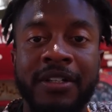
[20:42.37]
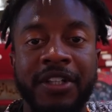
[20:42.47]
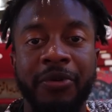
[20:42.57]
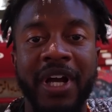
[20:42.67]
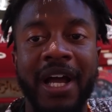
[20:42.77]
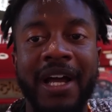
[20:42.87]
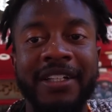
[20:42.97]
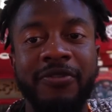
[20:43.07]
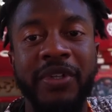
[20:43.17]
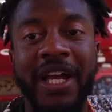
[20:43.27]
so
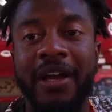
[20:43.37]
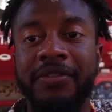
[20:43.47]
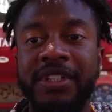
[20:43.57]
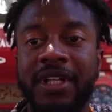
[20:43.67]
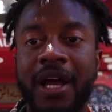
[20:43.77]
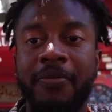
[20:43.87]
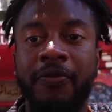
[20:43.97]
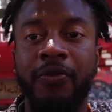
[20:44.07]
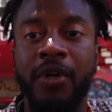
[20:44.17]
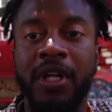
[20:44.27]
guys, we have stopped
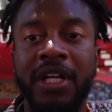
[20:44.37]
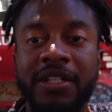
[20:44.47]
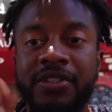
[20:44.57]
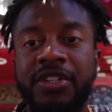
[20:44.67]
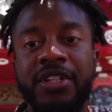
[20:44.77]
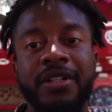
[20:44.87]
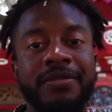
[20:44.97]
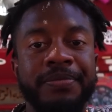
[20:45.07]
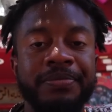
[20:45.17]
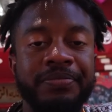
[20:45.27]
for lunch
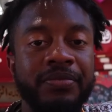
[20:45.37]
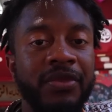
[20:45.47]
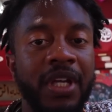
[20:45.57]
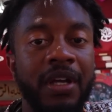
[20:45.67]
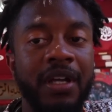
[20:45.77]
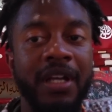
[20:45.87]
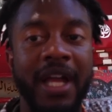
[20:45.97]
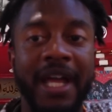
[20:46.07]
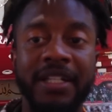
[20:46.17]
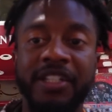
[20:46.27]

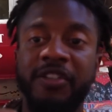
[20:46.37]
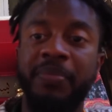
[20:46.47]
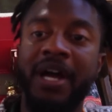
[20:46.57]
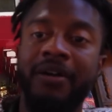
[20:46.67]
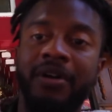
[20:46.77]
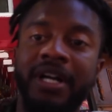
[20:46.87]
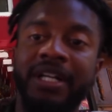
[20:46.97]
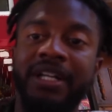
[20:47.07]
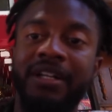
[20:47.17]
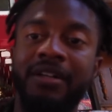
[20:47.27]
at this spot right
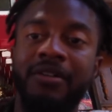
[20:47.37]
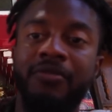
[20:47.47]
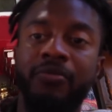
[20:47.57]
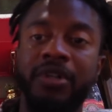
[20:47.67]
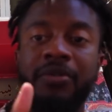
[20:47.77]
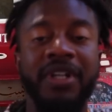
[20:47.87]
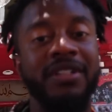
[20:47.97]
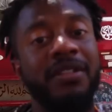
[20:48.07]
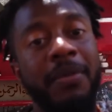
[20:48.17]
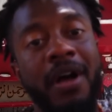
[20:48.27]
here. We're gonna
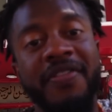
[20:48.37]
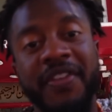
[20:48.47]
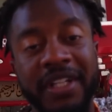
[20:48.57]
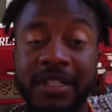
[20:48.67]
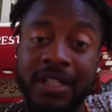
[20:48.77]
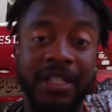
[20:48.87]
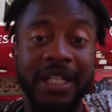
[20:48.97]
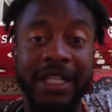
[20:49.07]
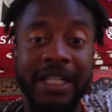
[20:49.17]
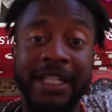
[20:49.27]
get some authentic
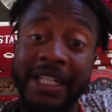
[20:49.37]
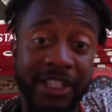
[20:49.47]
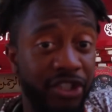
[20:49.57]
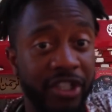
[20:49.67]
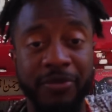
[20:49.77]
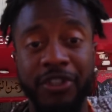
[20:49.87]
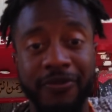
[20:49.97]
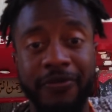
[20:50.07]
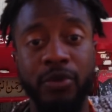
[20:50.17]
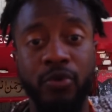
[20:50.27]

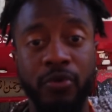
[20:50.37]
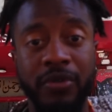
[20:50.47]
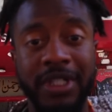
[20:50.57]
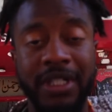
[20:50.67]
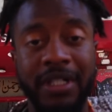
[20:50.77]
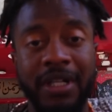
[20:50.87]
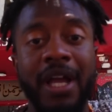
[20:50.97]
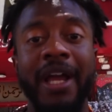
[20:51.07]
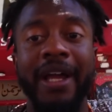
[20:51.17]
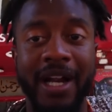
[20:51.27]
Egyptian food.
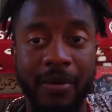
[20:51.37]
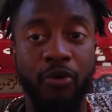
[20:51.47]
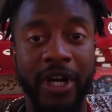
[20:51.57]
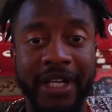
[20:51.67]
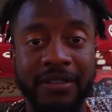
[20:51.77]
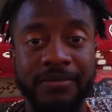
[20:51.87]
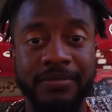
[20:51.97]
And I'm ready.